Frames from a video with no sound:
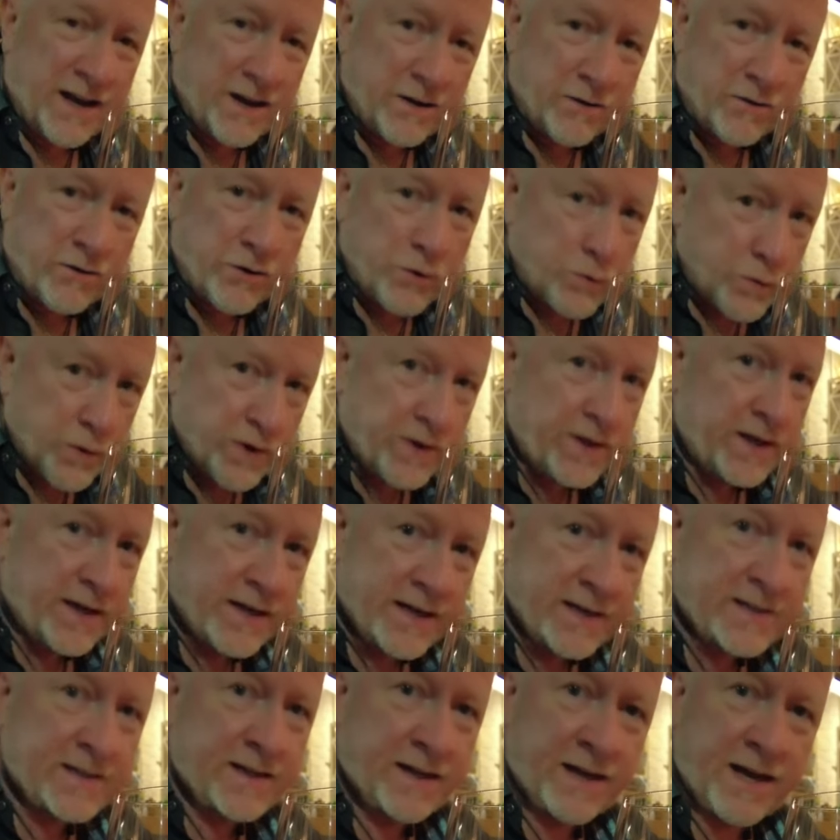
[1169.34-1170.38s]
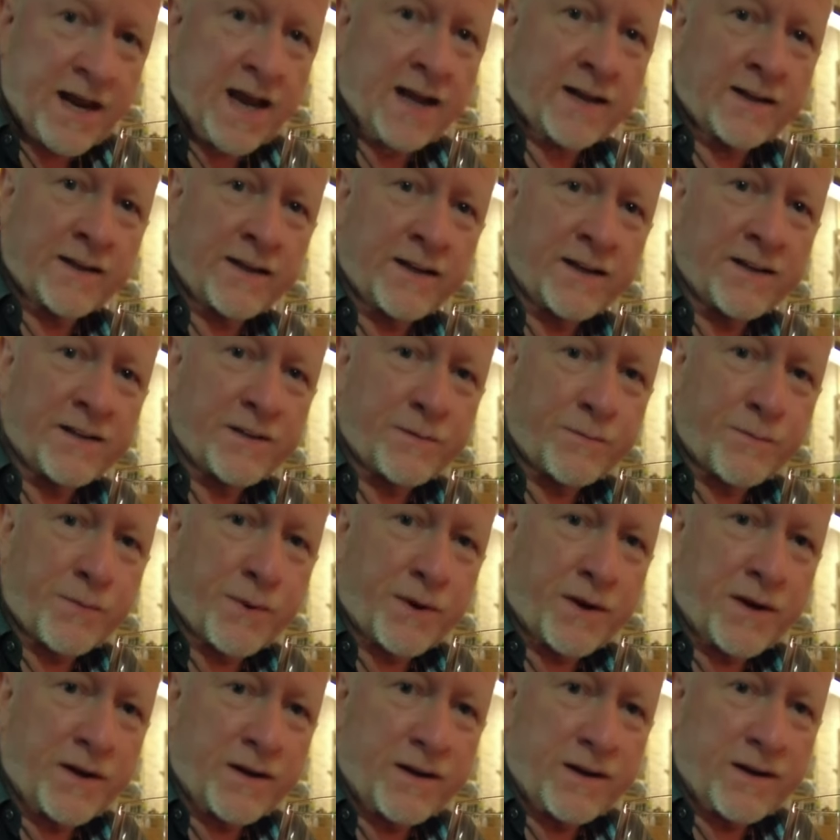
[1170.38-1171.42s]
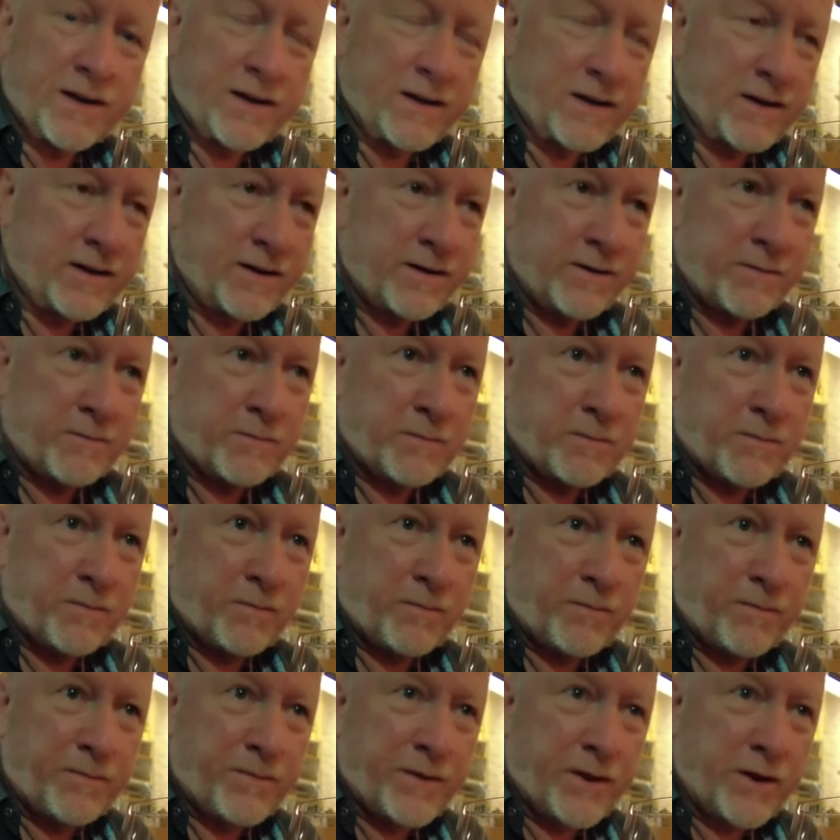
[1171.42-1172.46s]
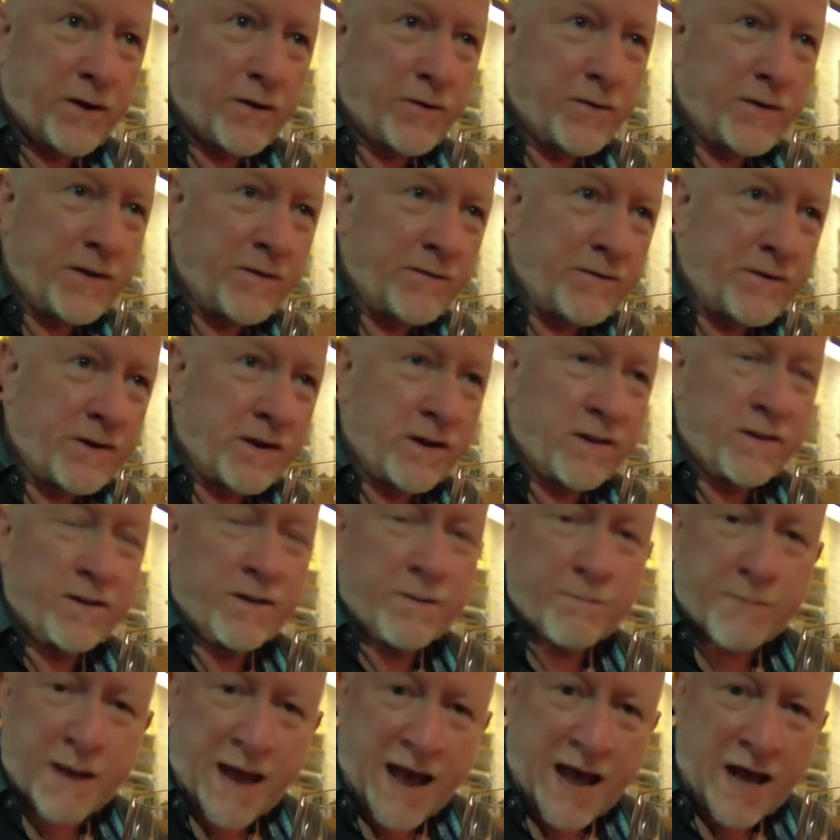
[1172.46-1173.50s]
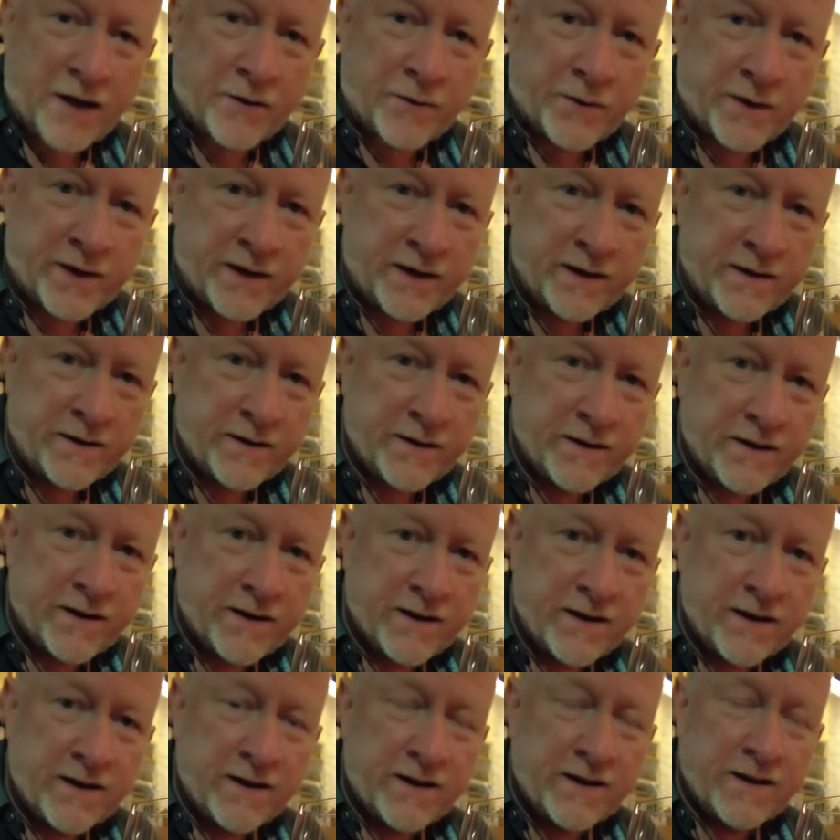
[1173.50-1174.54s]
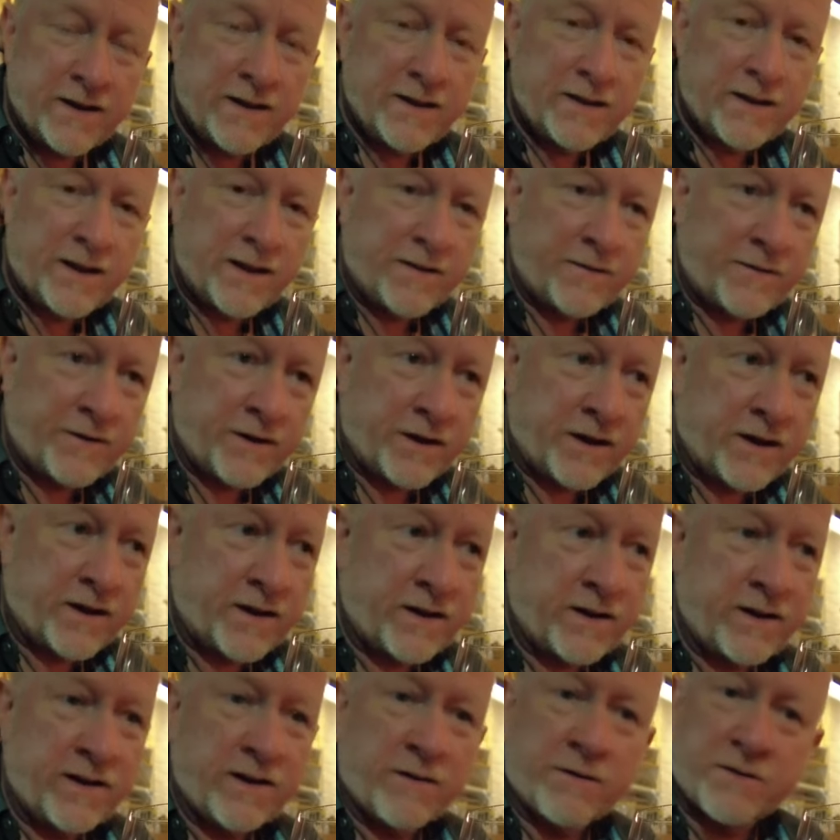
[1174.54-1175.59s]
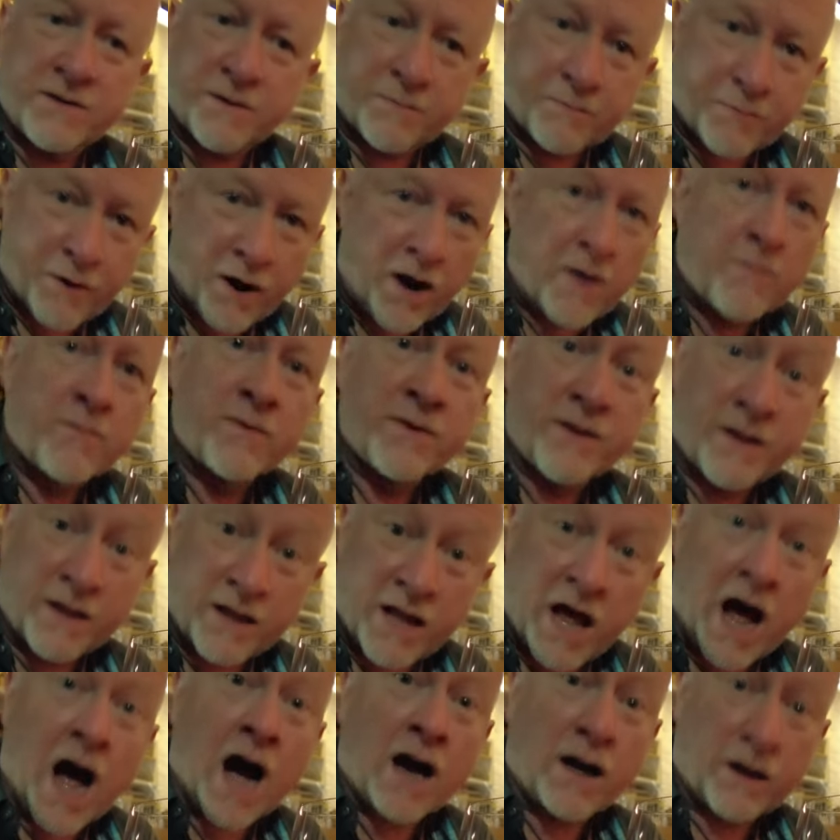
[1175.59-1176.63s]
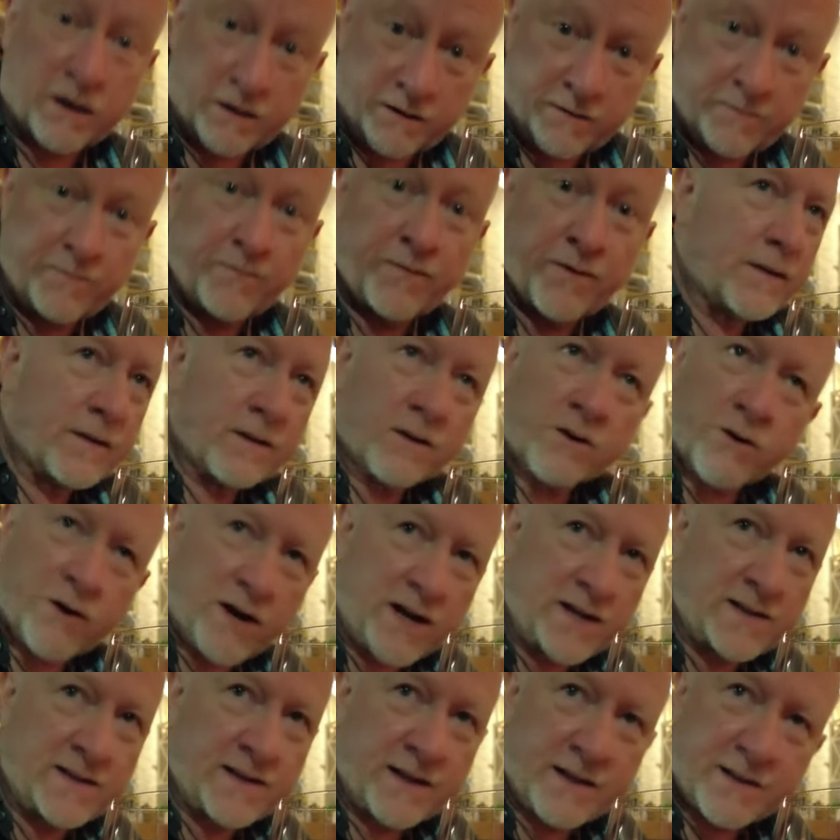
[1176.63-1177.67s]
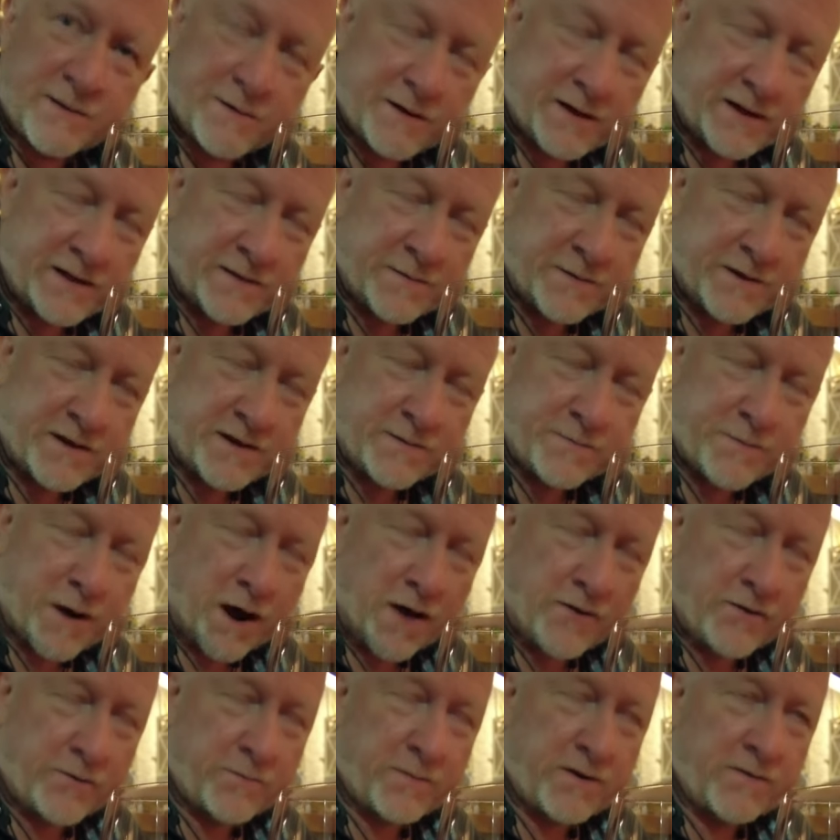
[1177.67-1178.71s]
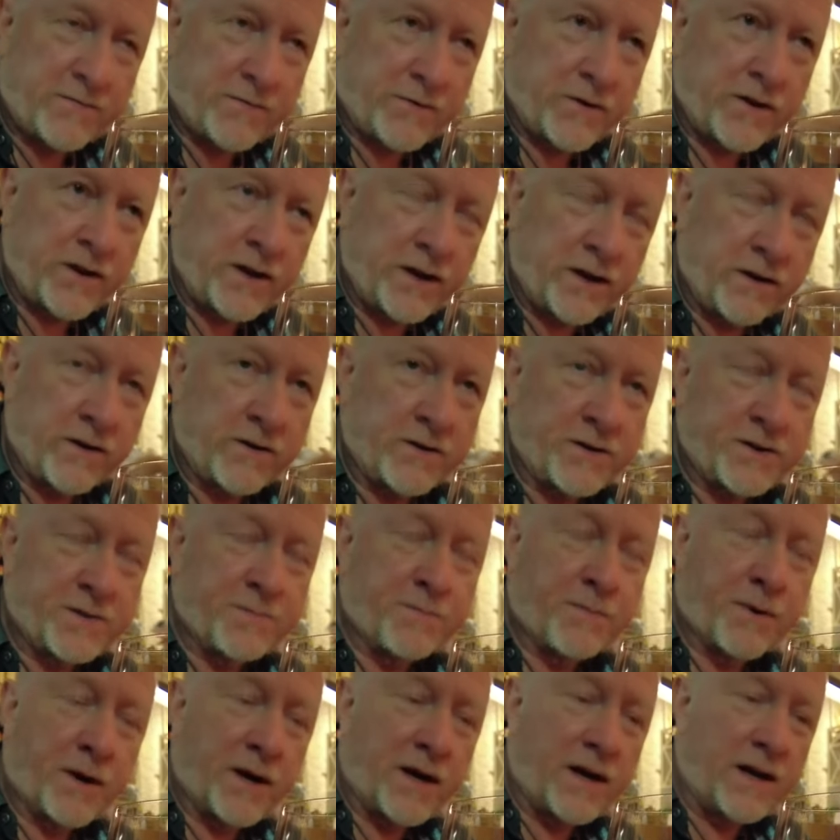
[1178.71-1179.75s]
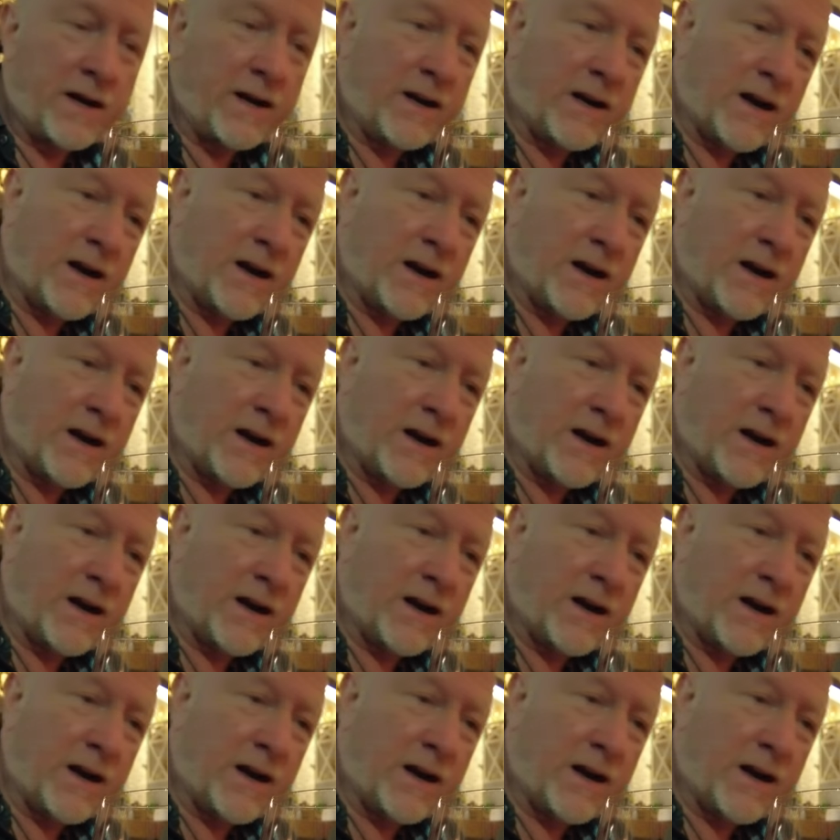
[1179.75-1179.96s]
I don't know where the disconnect is, but you know, they've done the battery, they've done, there was a problem with the lock. Crazy, it's, it's, it's bothered me for years, but